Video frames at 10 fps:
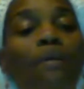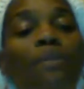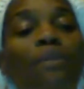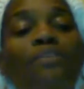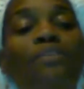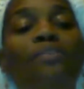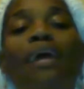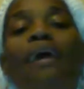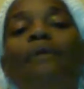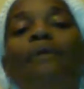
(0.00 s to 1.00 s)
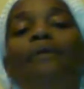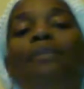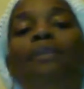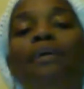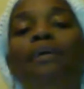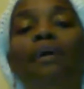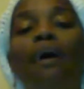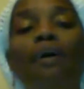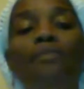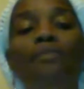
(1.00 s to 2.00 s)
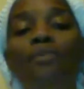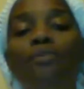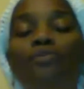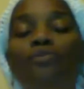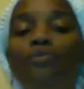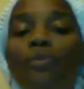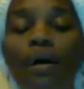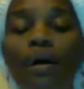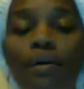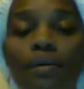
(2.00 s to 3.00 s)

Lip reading: in relation to that. And then also to